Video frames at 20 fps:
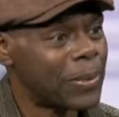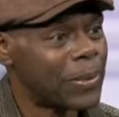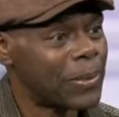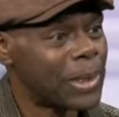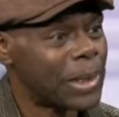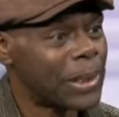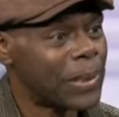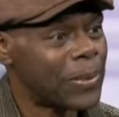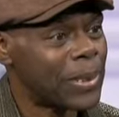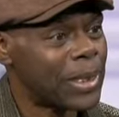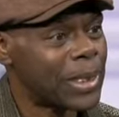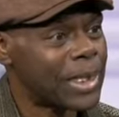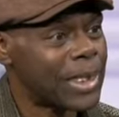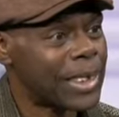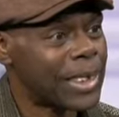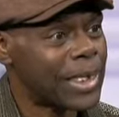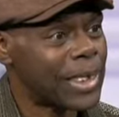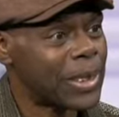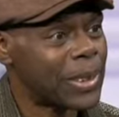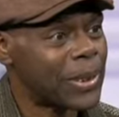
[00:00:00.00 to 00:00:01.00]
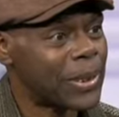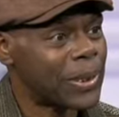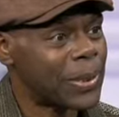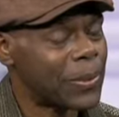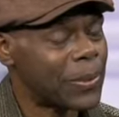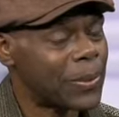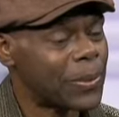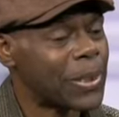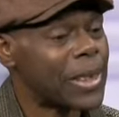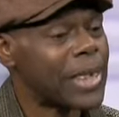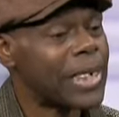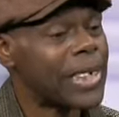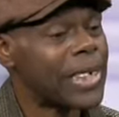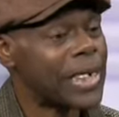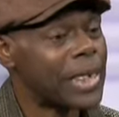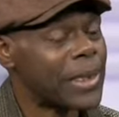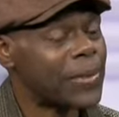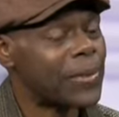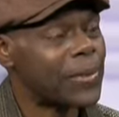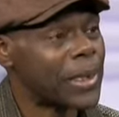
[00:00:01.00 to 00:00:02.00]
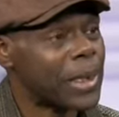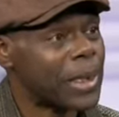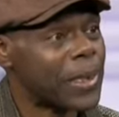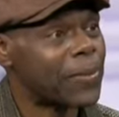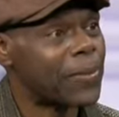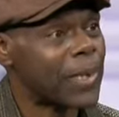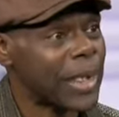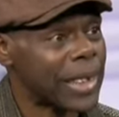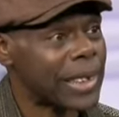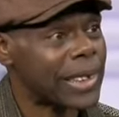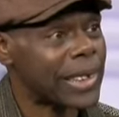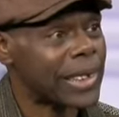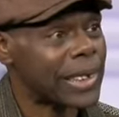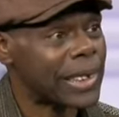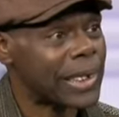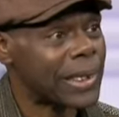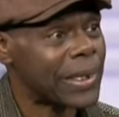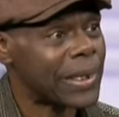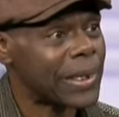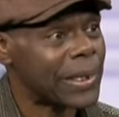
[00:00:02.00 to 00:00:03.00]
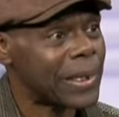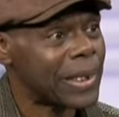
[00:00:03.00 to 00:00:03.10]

have different sets of different facts.